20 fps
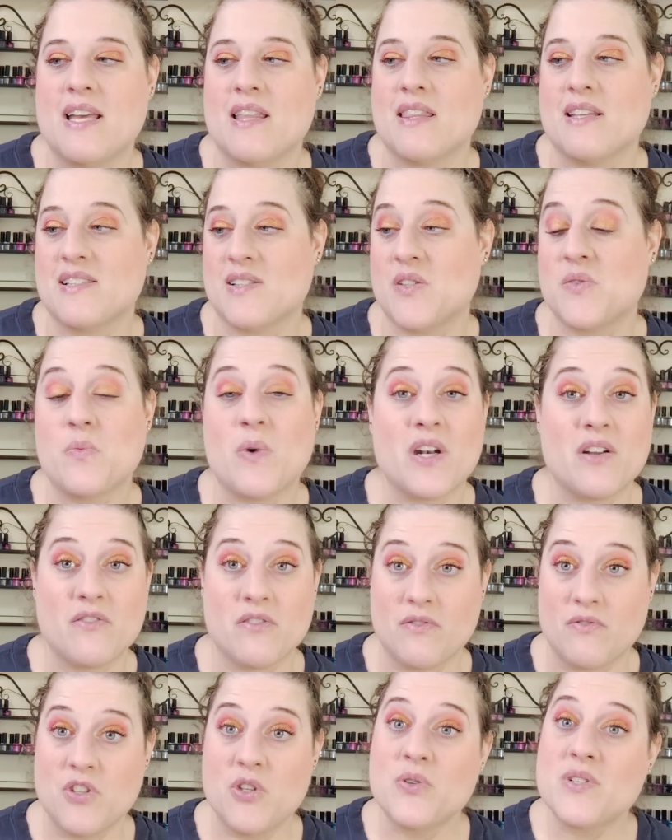this is one
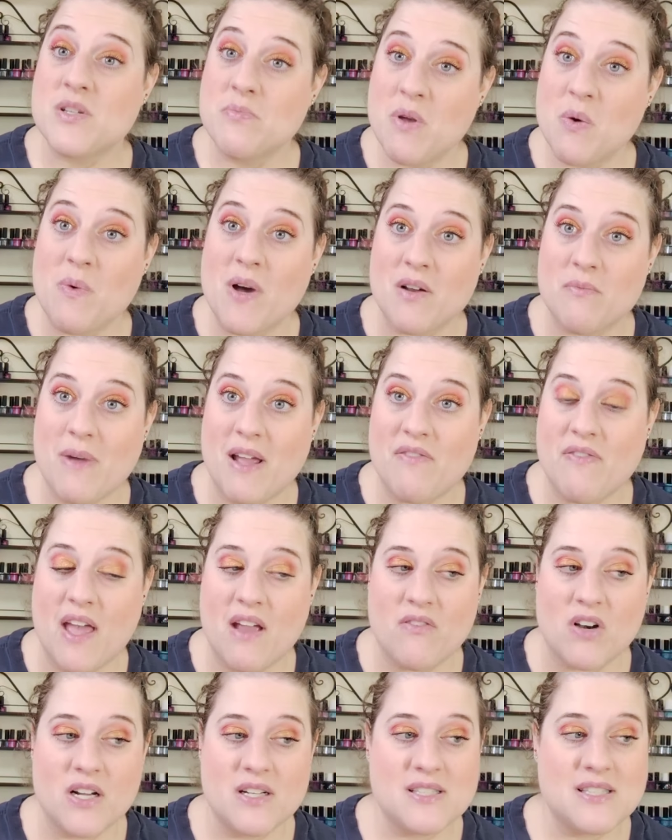of, used to be one of my
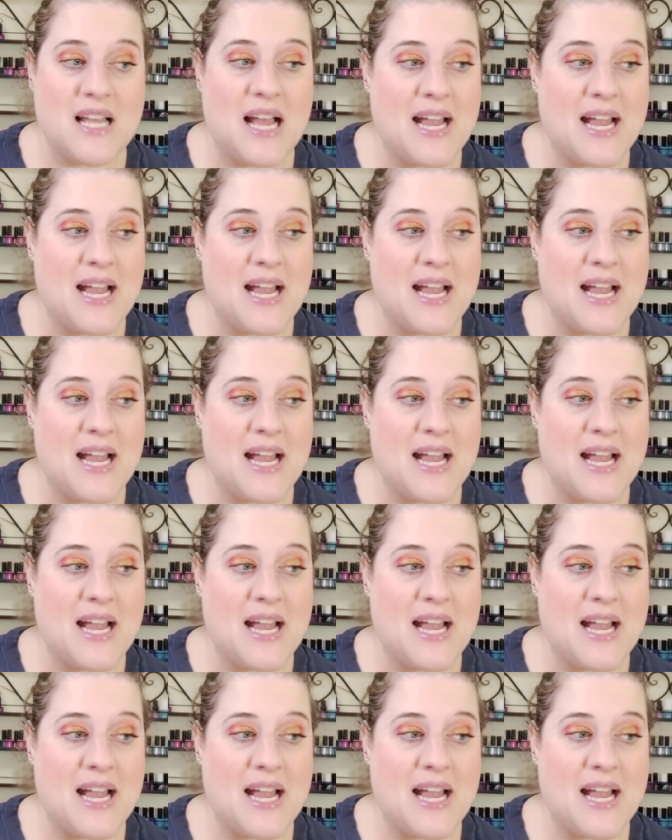favorites.